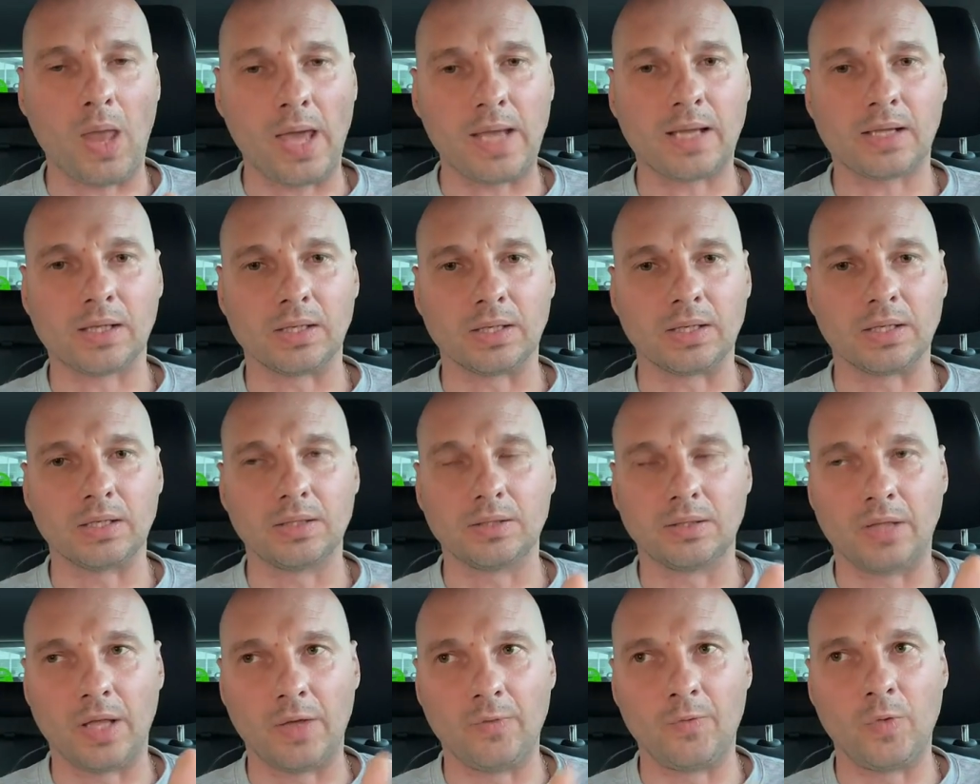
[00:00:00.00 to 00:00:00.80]
likely
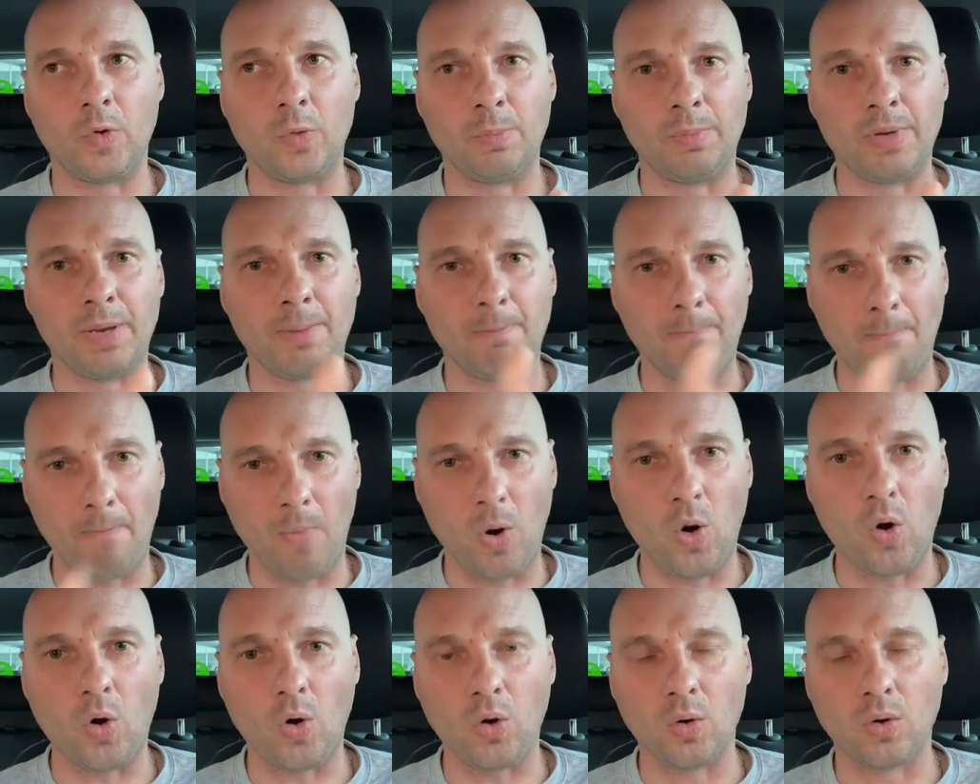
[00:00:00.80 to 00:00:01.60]
there will be
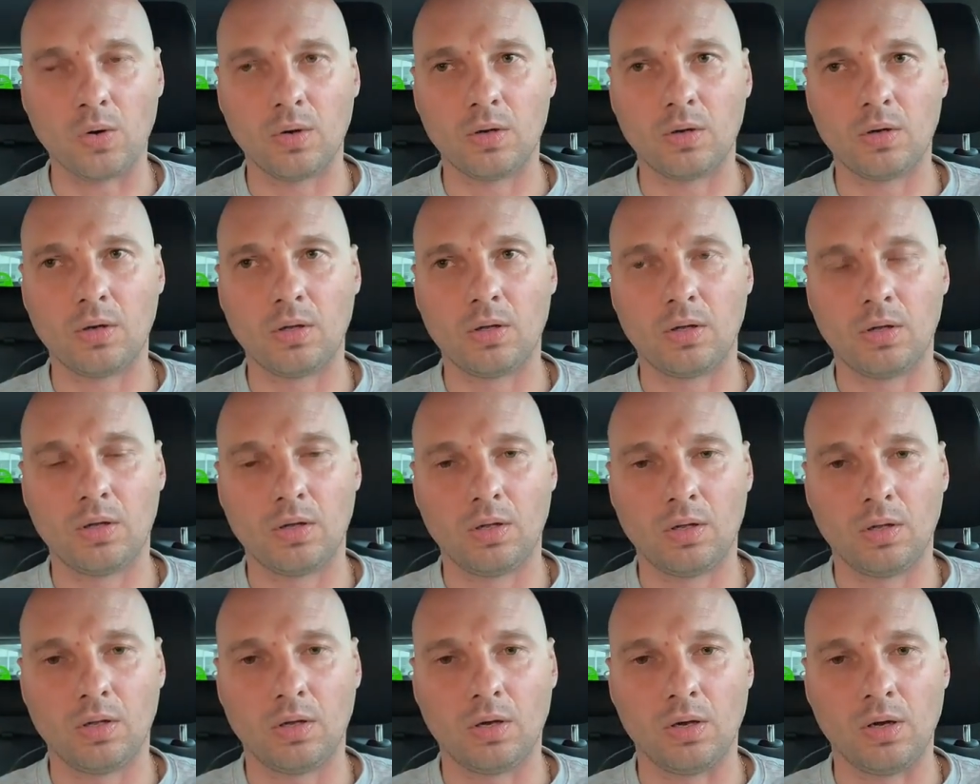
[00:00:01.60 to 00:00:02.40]
more
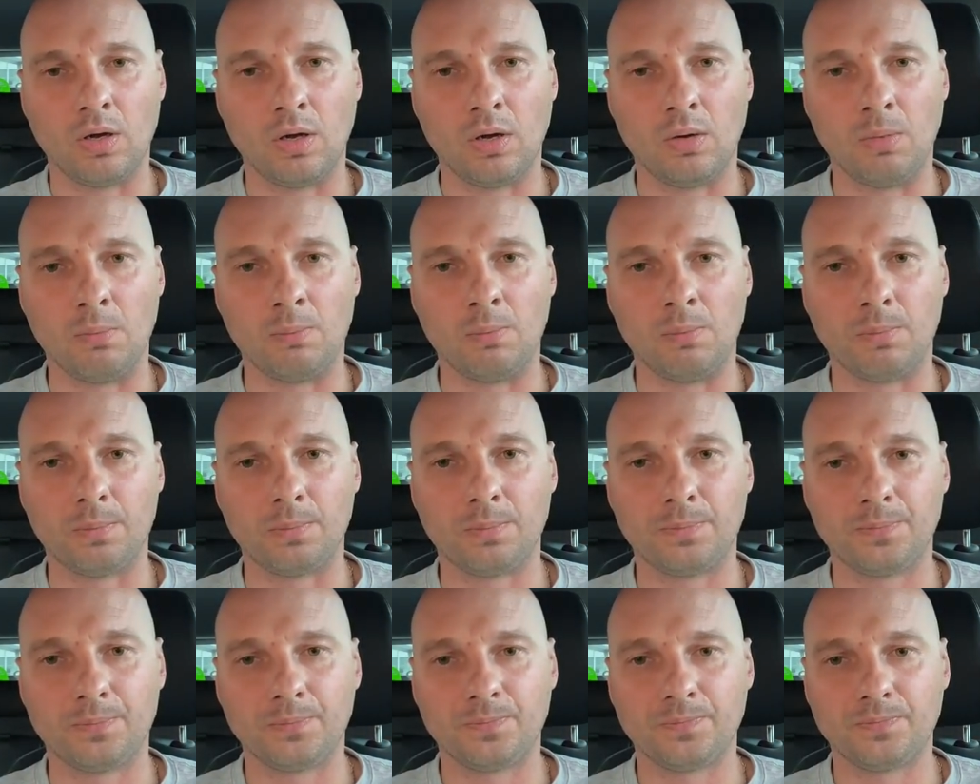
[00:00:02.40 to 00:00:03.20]

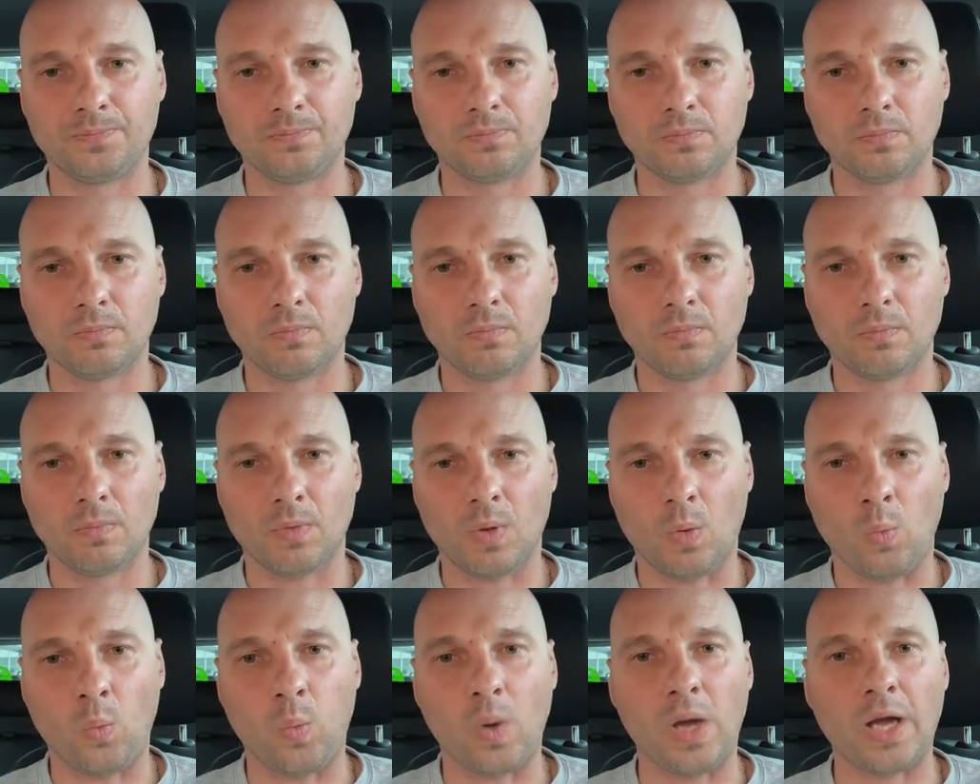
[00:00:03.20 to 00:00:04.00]

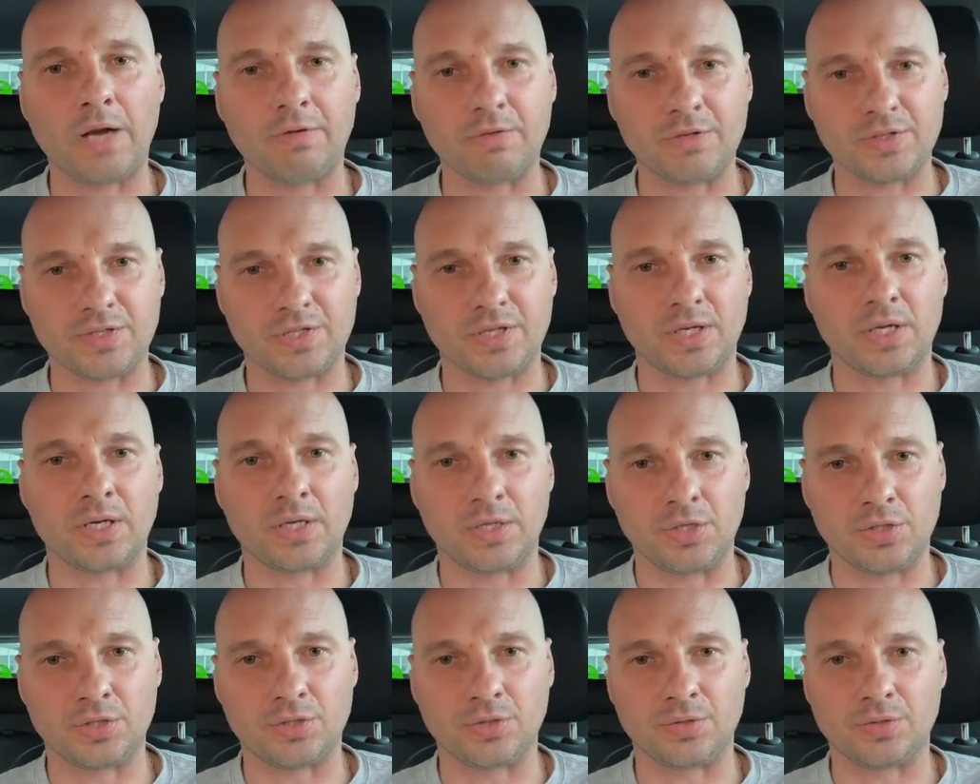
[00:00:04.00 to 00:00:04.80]
wear and tear
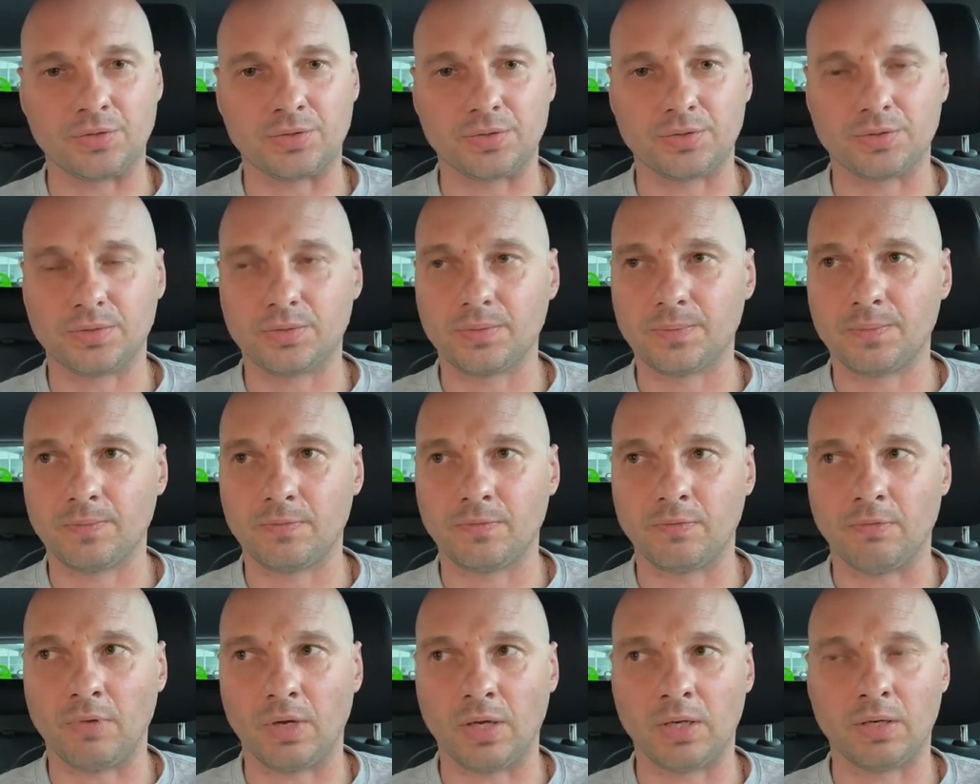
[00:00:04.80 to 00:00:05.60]
issues,
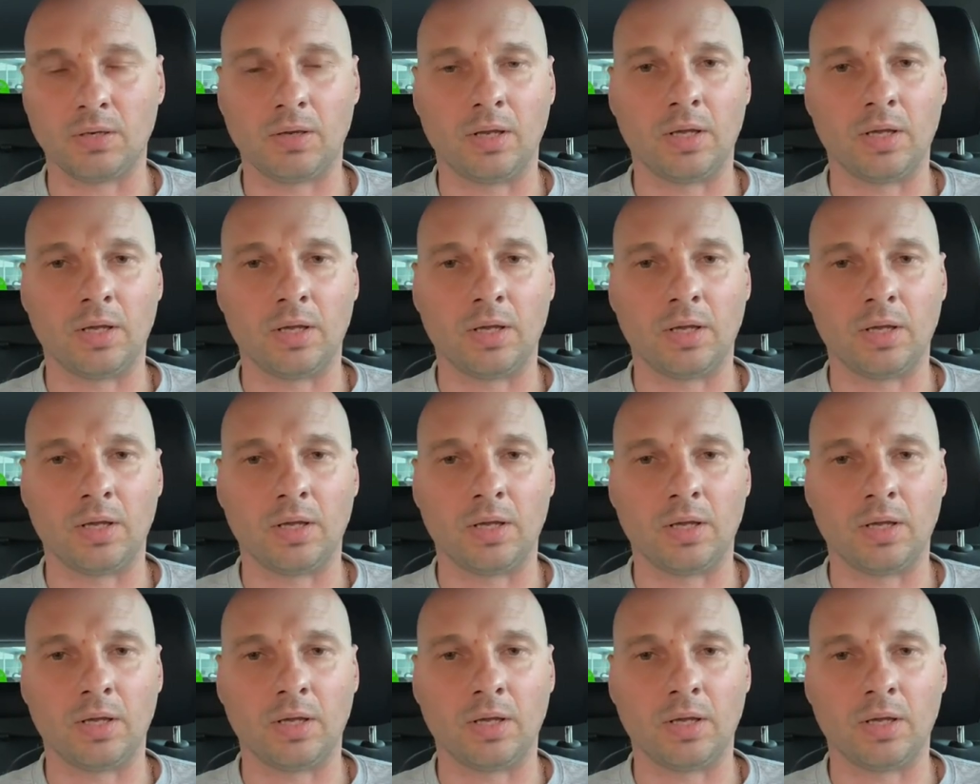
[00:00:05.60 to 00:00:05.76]
right?